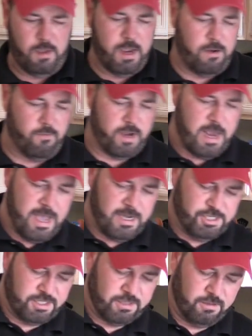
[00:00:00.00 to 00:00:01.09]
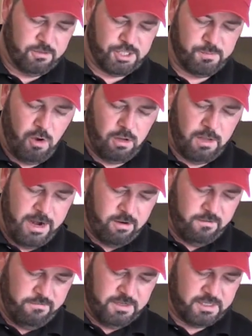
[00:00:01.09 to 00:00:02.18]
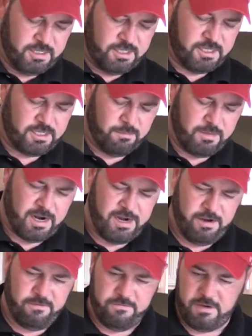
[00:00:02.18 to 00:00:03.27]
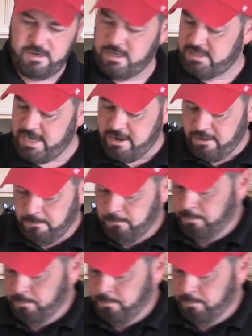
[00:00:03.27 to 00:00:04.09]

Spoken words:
And then we're gonna add just a little small layer of this into some kind of container.